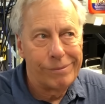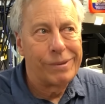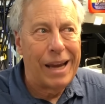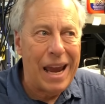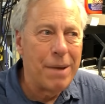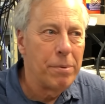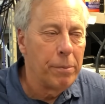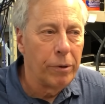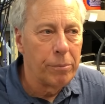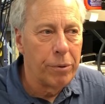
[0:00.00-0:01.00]

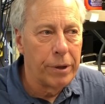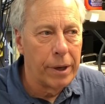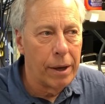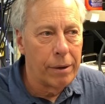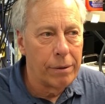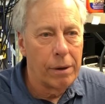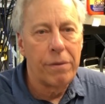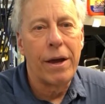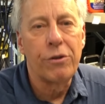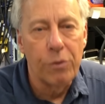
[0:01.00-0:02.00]
capable of putting out
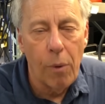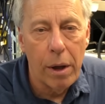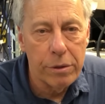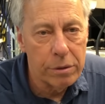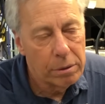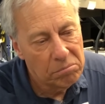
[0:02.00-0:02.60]
1,000 watts.